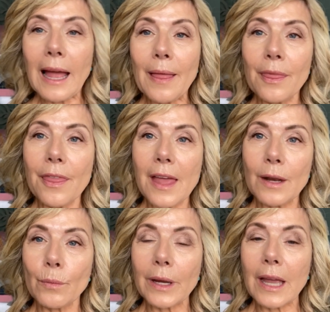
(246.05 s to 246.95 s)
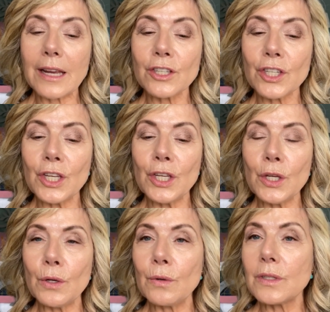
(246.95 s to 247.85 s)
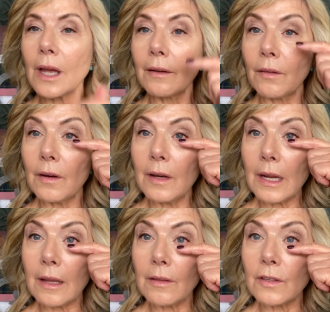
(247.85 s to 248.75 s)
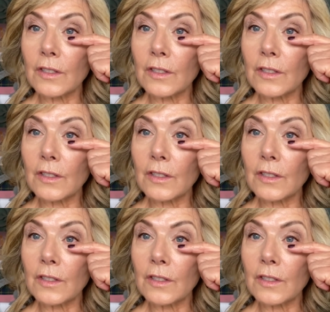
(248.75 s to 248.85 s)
And then we're going to use underneath,